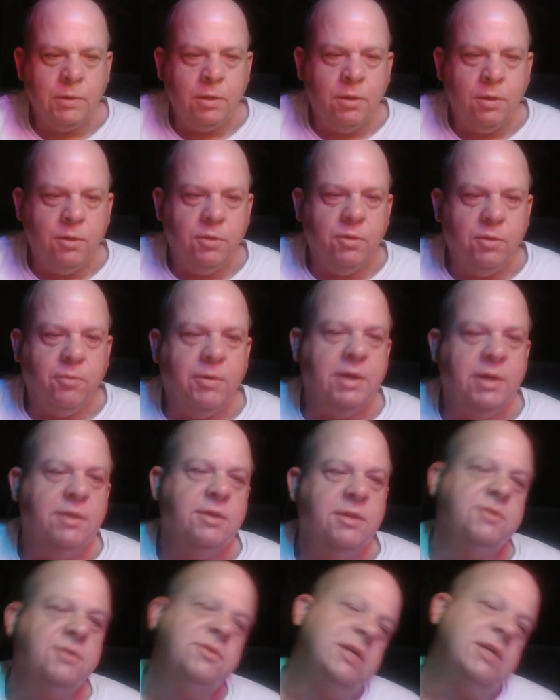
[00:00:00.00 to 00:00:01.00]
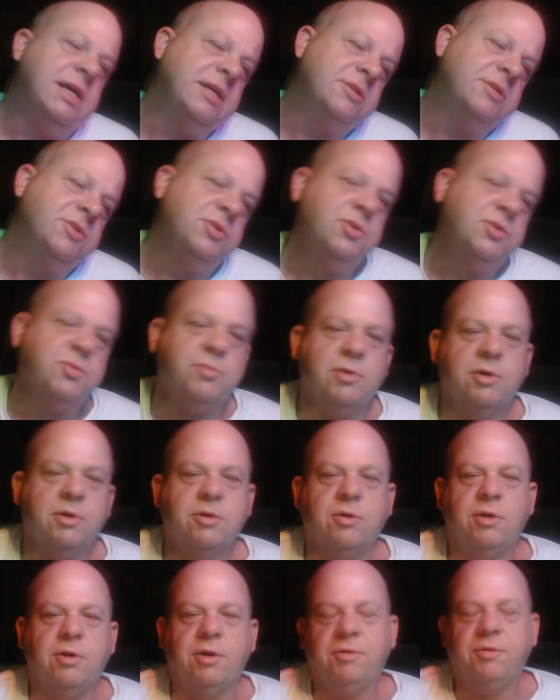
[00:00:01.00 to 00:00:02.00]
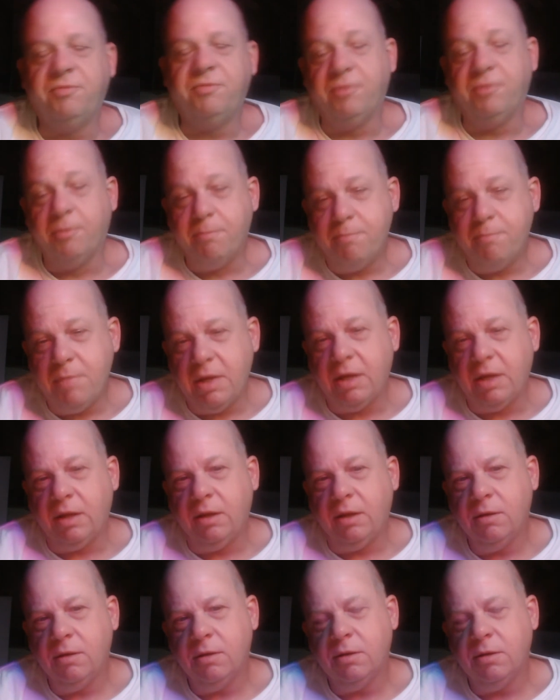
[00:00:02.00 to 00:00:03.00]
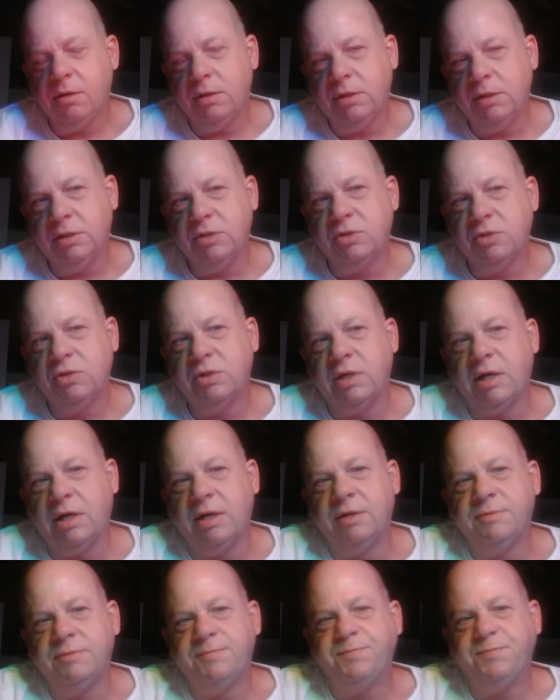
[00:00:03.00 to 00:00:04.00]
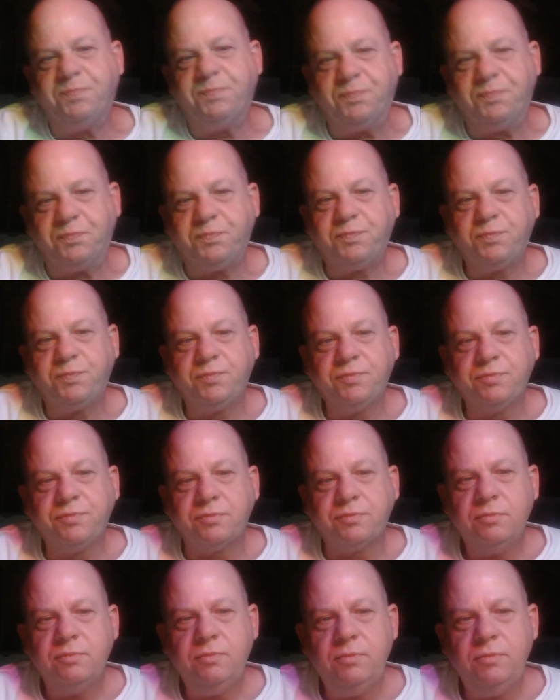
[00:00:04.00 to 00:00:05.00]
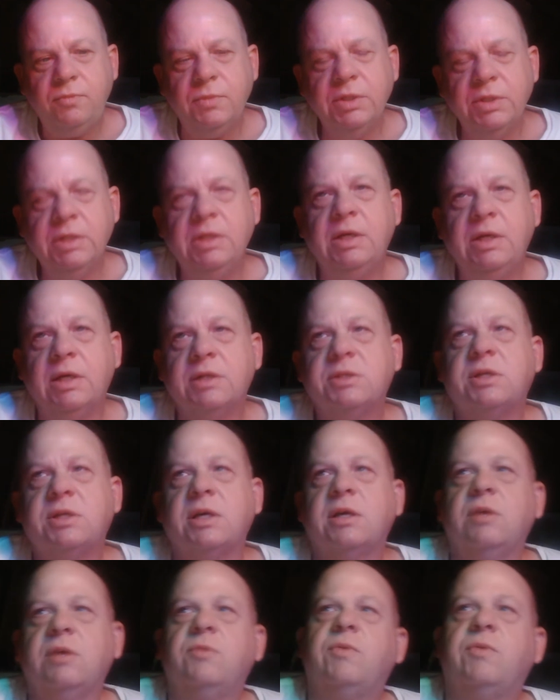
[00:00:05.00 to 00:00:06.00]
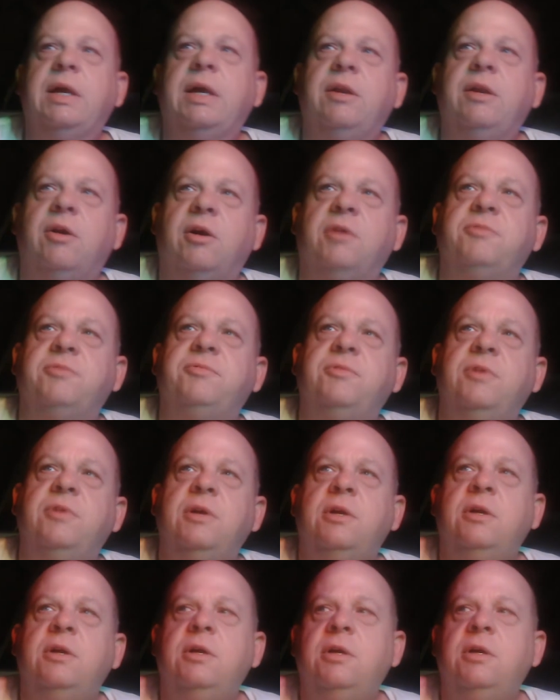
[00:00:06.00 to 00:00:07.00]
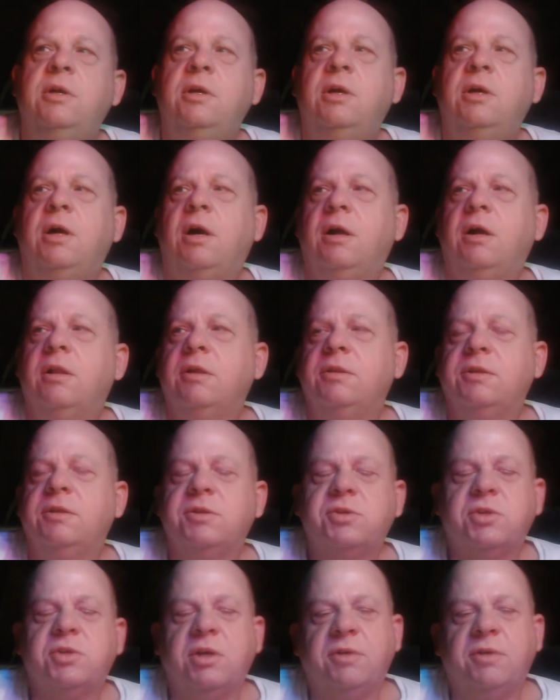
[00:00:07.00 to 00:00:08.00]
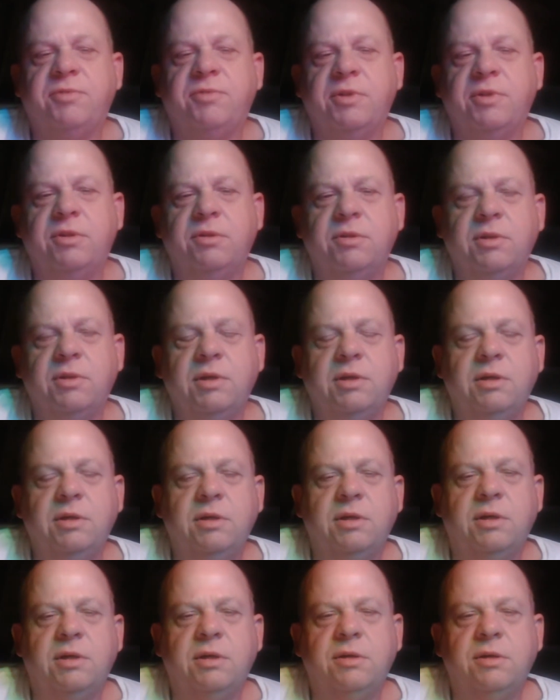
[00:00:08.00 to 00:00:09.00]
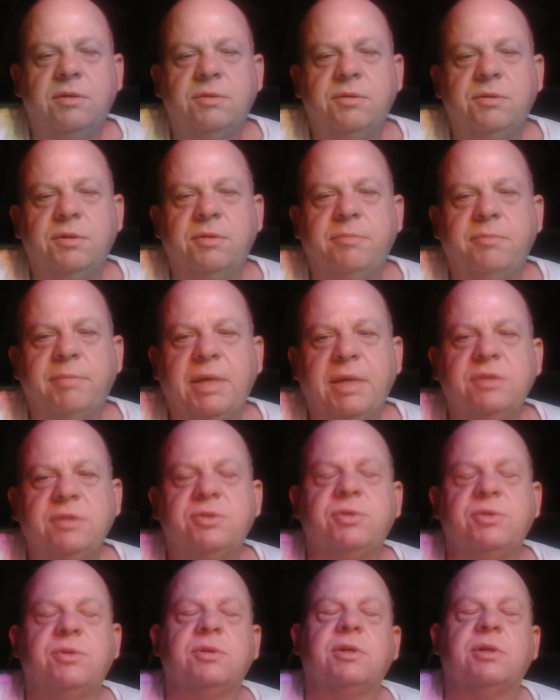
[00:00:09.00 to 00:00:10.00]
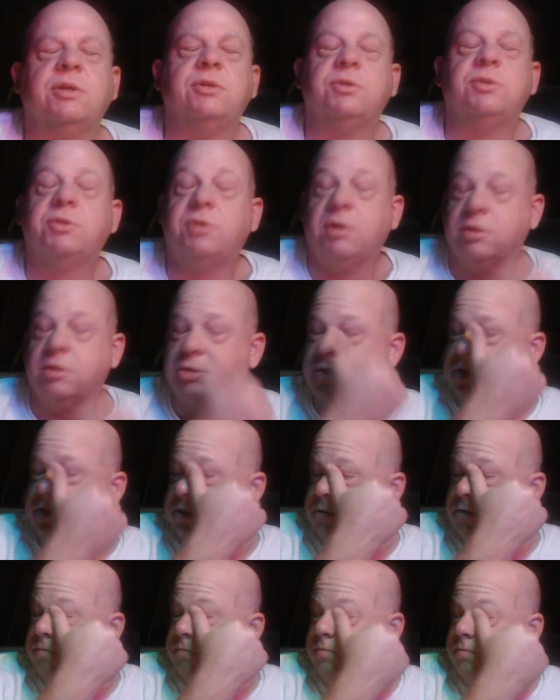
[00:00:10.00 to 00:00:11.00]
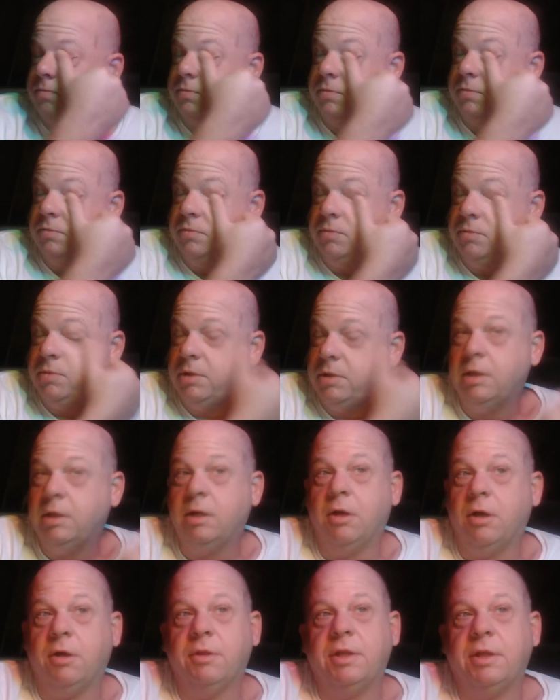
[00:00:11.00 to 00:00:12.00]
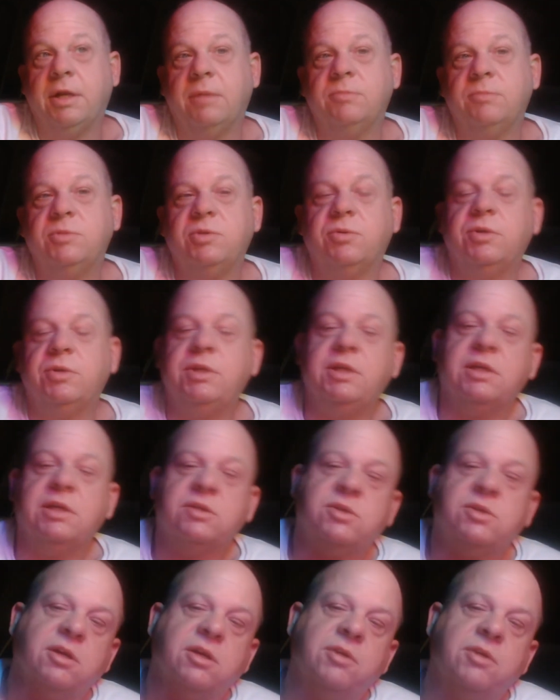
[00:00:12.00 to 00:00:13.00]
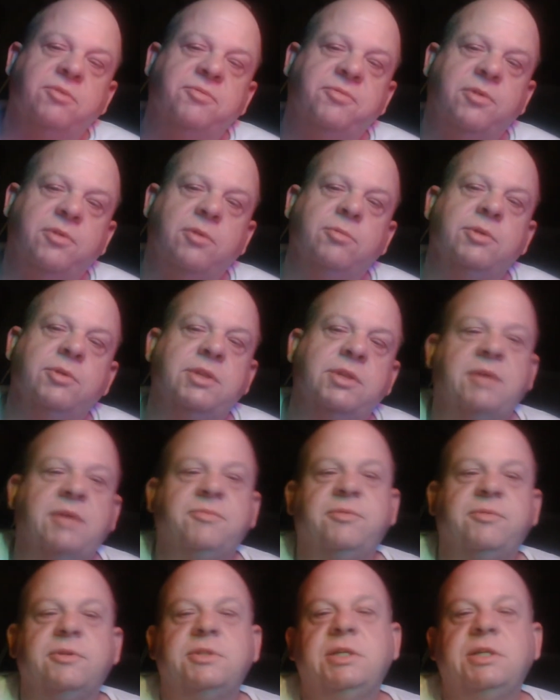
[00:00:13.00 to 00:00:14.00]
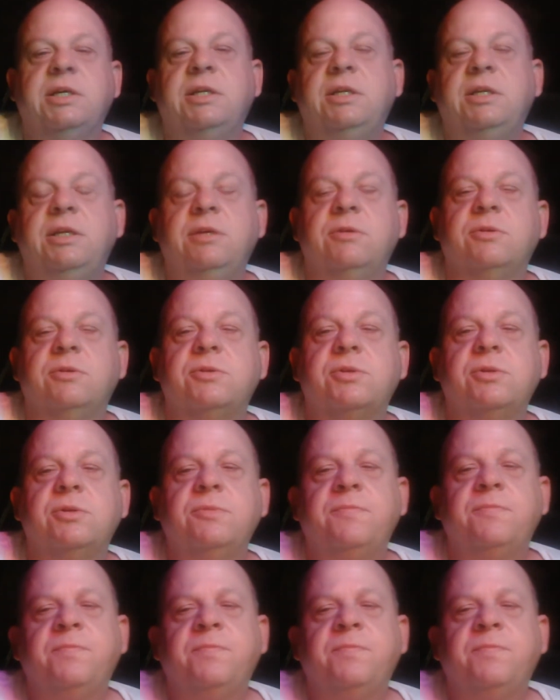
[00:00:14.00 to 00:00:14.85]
the way that taxes work on it for me is that, yes, I can write off all of the stuff in the major construction and all that I'm doing. Yes, I can forward that for 10 years.